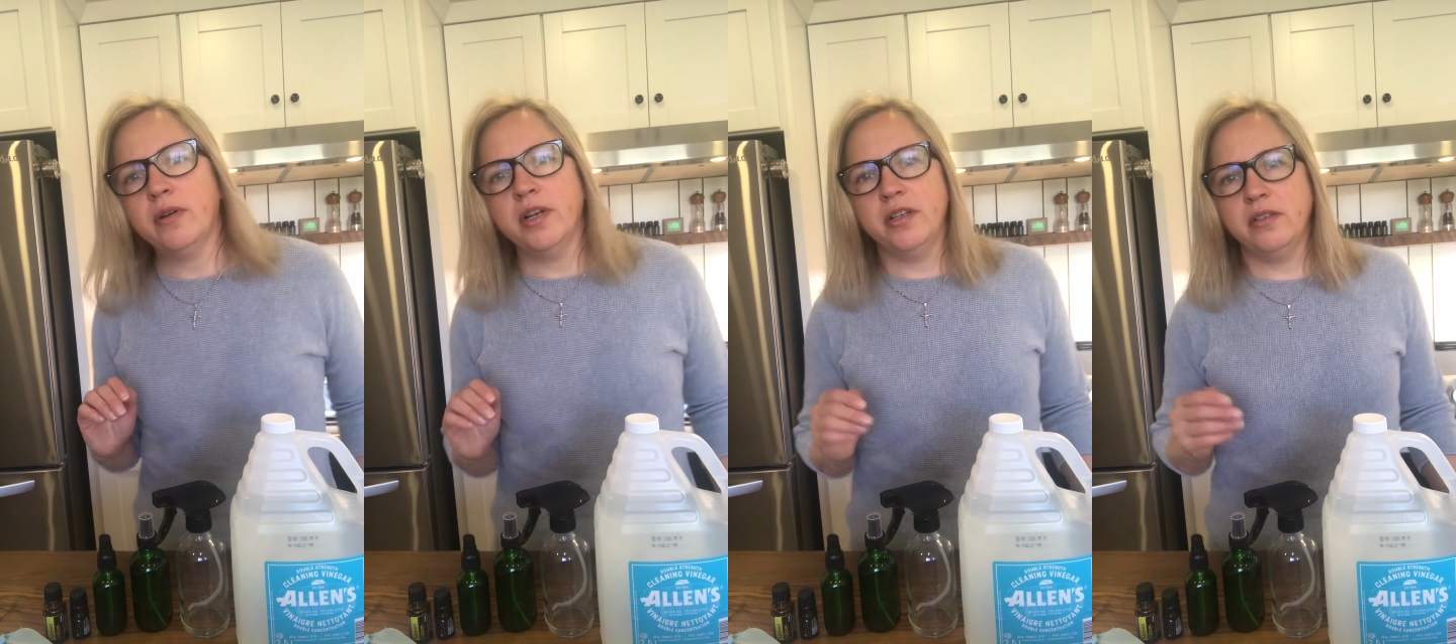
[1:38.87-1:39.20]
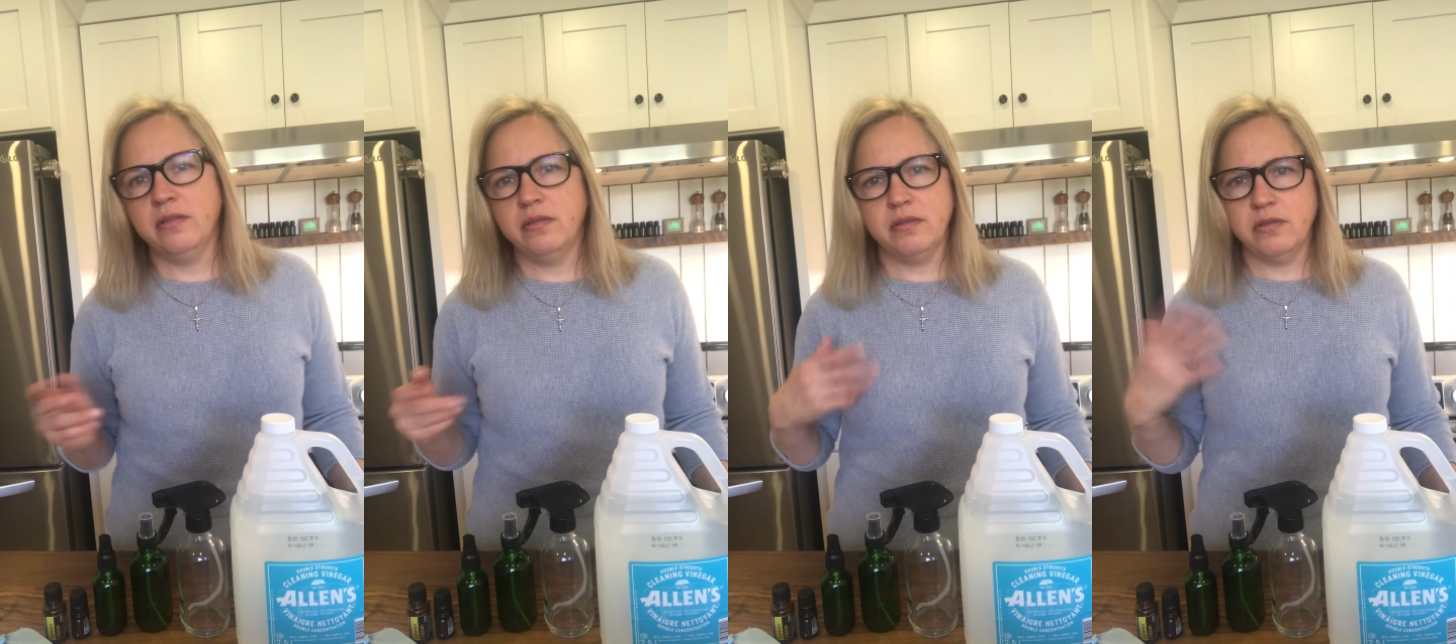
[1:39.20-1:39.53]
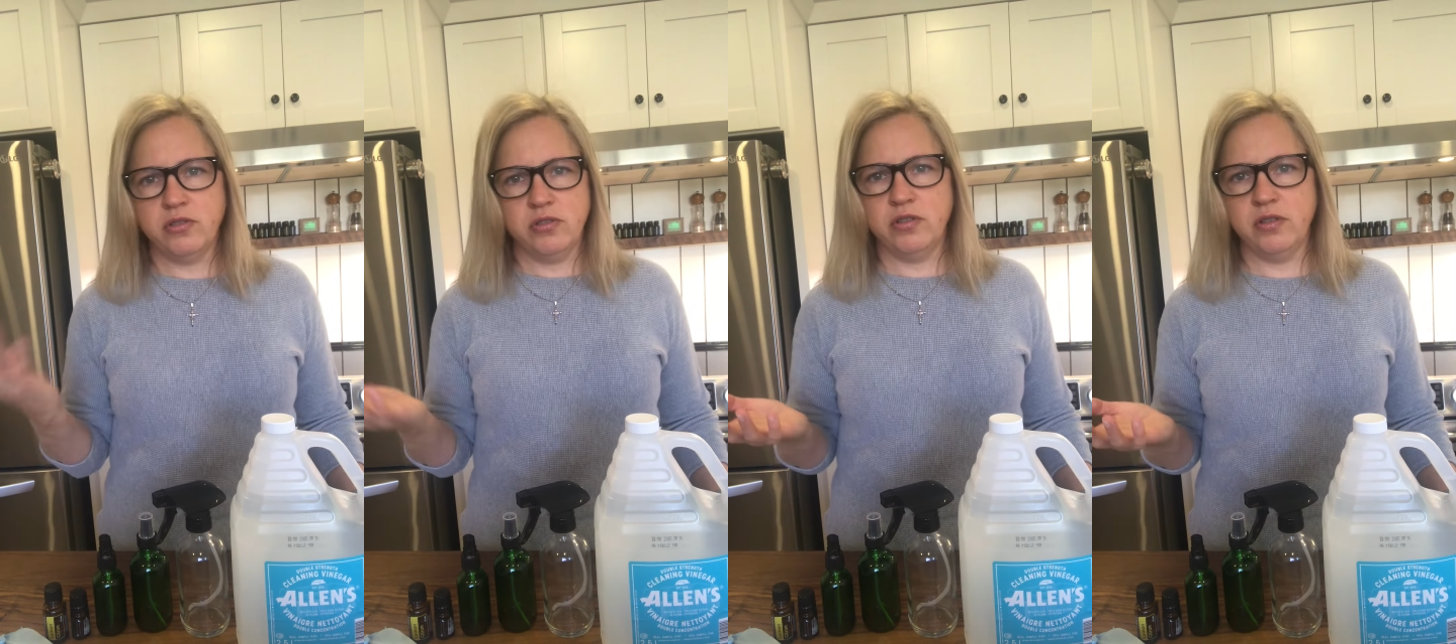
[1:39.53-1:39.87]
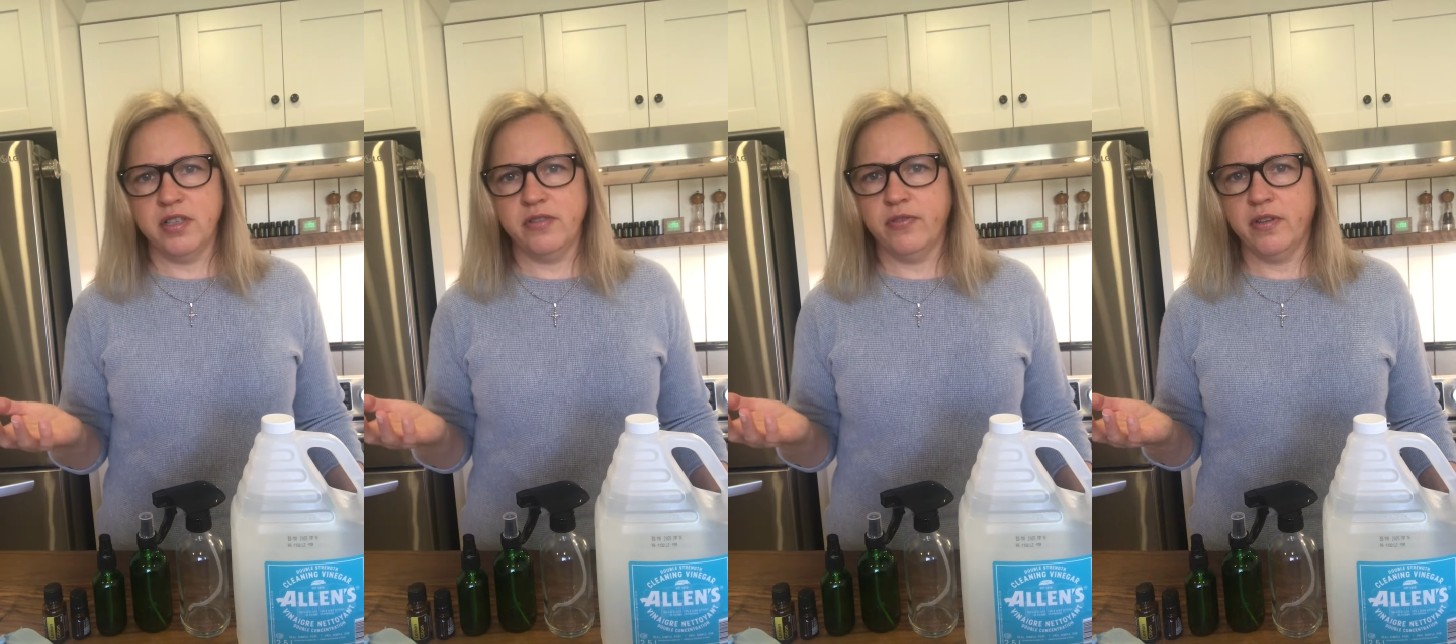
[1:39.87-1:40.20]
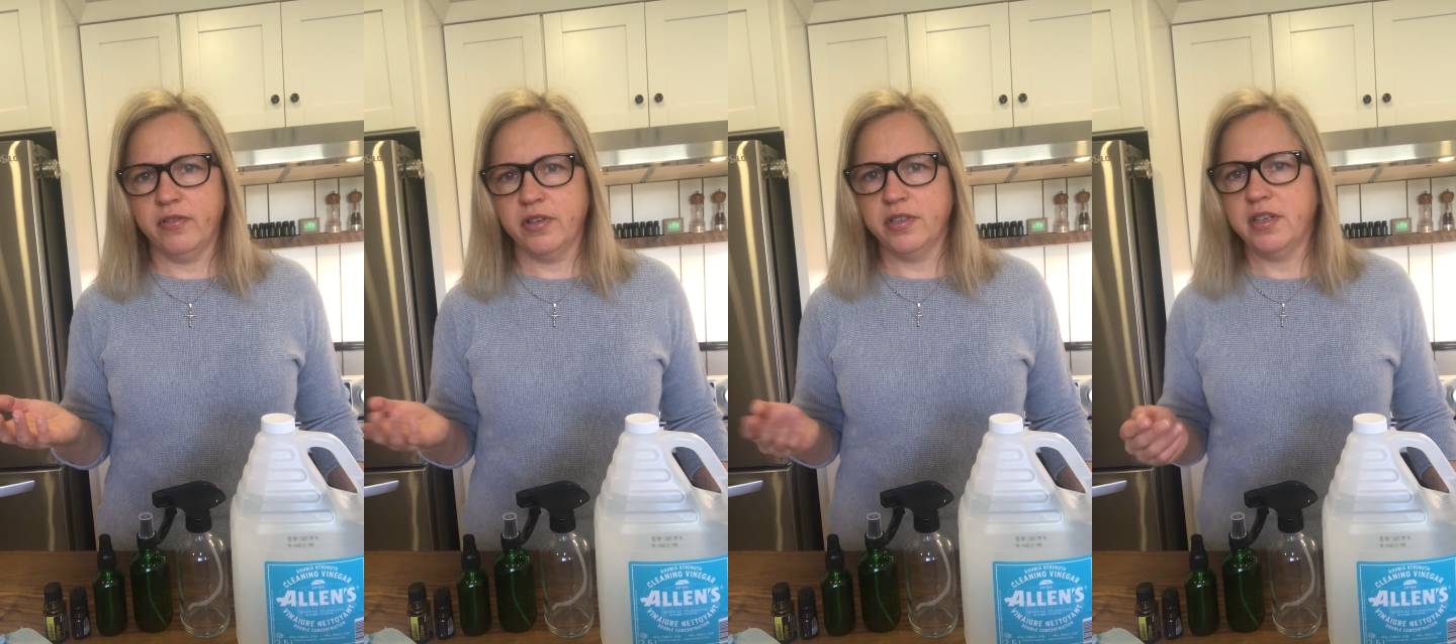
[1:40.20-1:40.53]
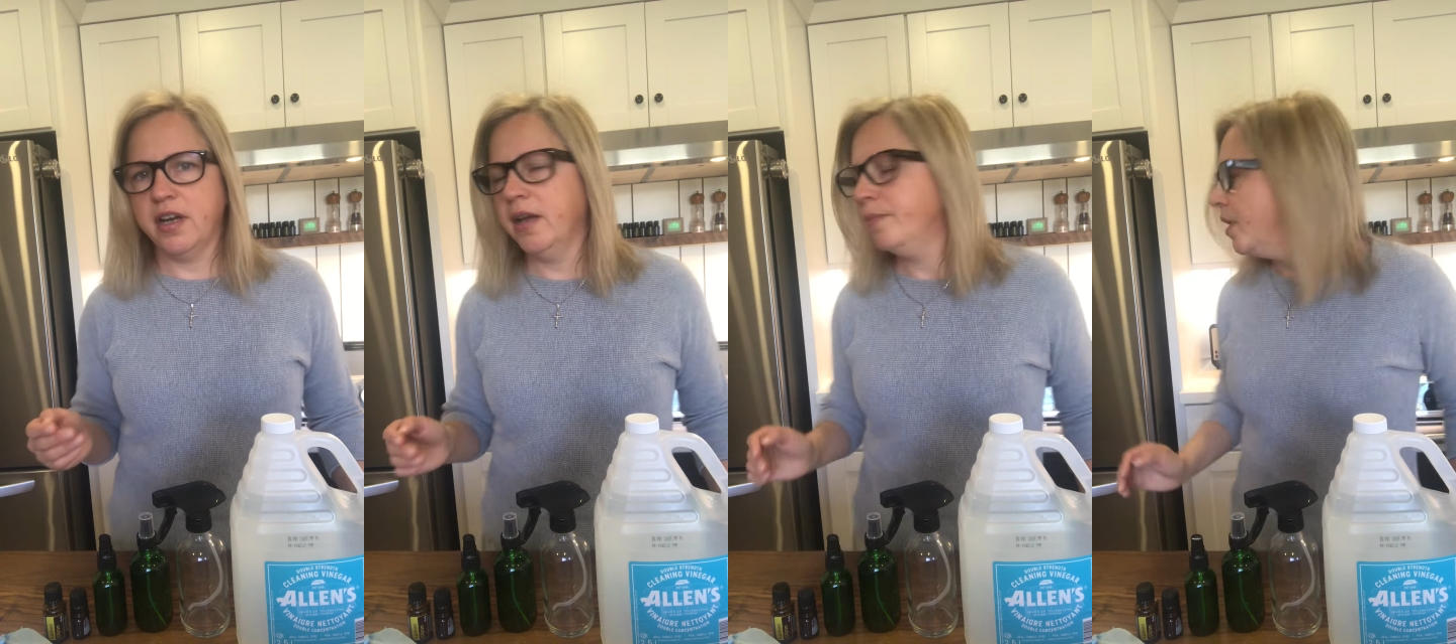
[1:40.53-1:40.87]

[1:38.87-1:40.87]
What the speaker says: going to do this for the first time,